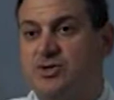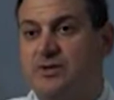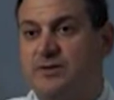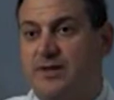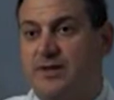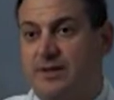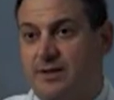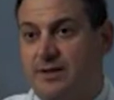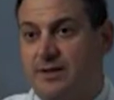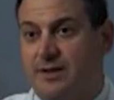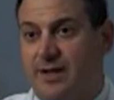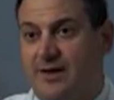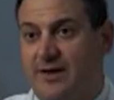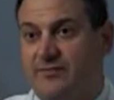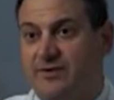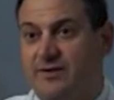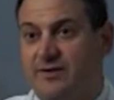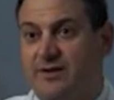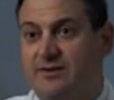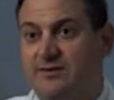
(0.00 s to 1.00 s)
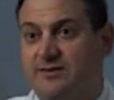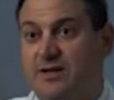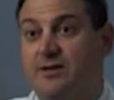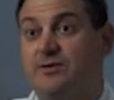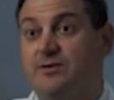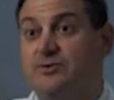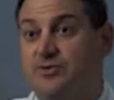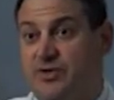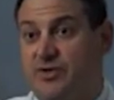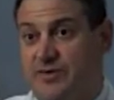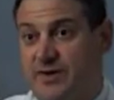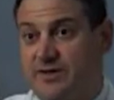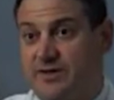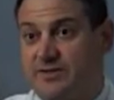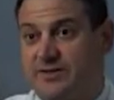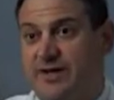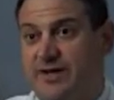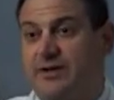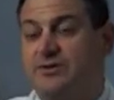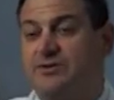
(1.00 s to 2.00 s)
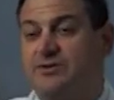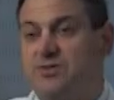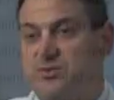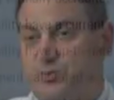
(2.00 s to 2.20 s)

that everything is done to their standards as